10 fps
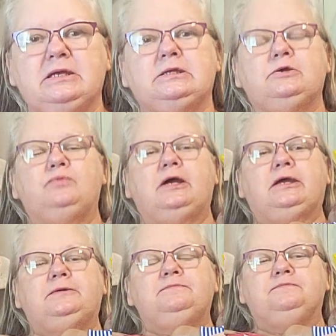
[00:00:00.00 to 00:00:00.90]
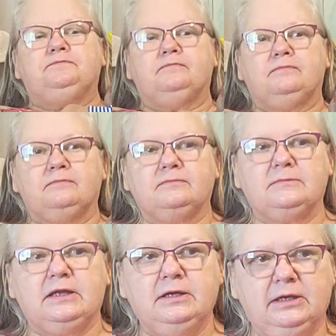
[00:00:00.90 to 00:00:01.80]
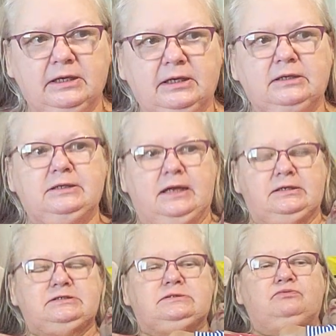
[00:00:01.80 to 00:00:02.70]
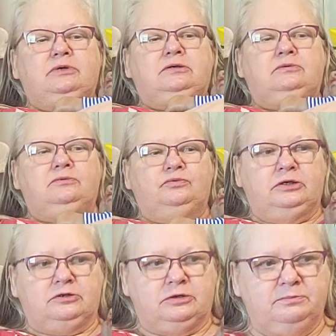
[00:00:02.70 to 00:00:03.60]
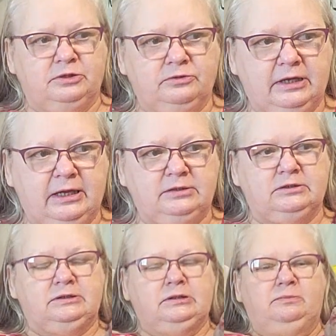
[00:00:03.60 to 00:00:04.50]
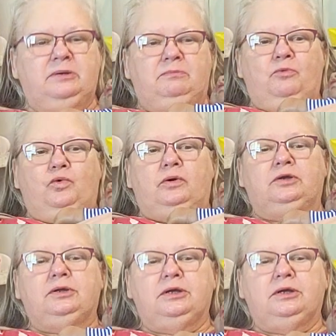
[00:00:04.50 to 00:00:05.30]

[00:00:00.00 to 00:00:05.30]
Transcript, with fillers: anyway, yes, we're, we're communicating a little bit more.